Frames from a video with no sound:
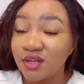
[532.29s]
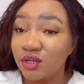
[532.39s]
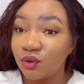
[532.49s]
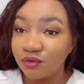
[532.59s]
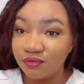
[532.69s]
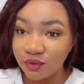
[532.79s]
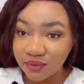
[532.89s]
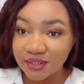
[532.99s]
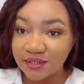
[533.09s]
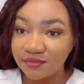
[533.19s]
They will
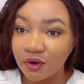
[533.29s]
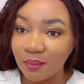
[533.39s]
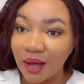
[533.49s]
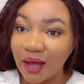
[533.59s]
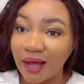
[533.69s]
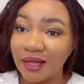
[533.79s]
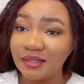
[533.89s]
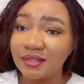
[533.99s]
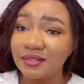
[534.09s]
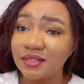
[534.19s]
fill this form,
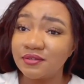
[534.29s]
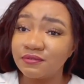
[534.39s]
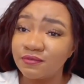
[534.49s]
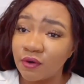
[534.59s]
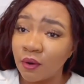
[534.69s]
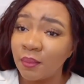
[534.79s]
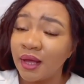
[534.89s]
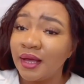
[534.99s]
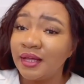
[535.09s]
and this form,